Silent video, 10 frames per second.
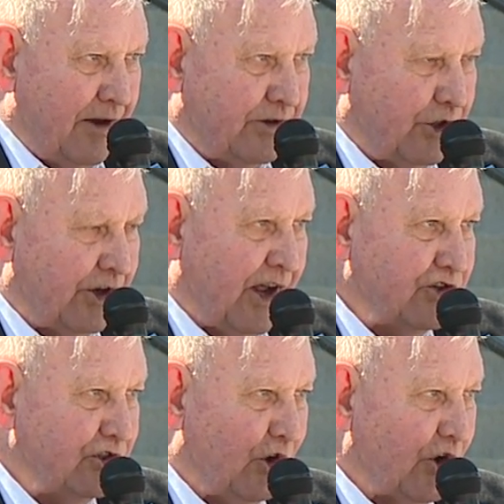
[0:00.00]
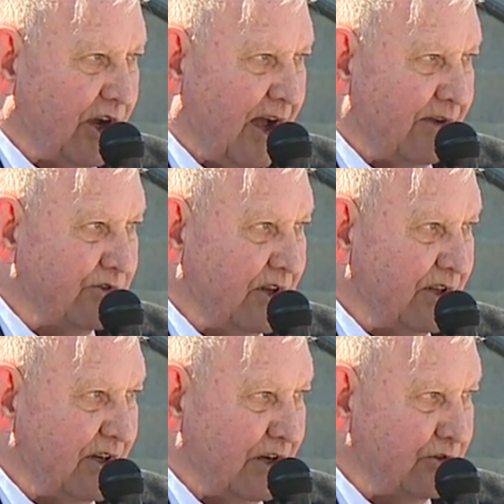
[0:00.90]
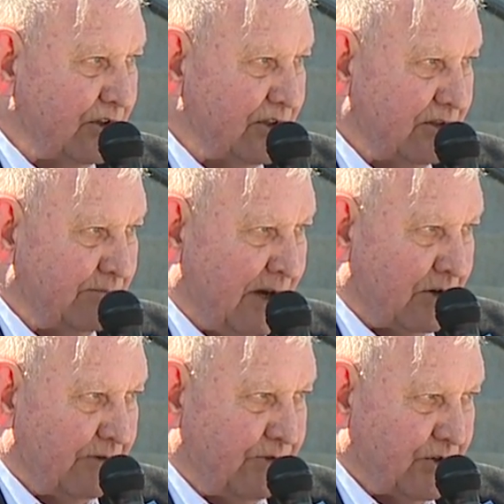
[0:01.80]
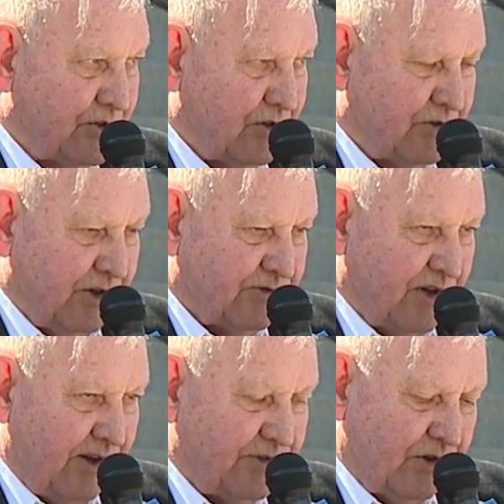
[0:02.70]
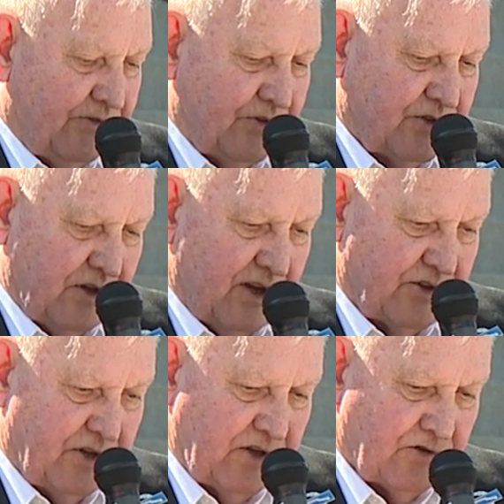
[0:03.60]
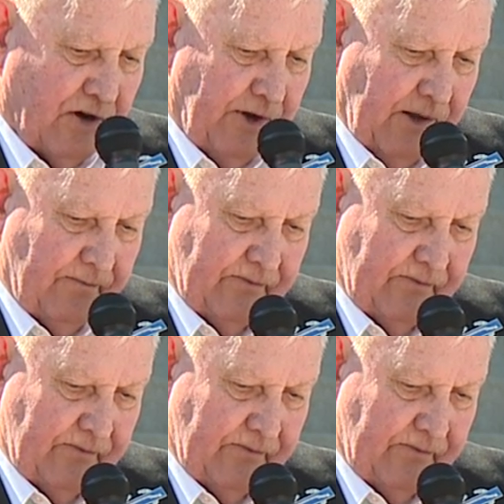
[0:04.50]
to the National Archives, and then I took the microfiche to the Chief Staff's office in the United States Army.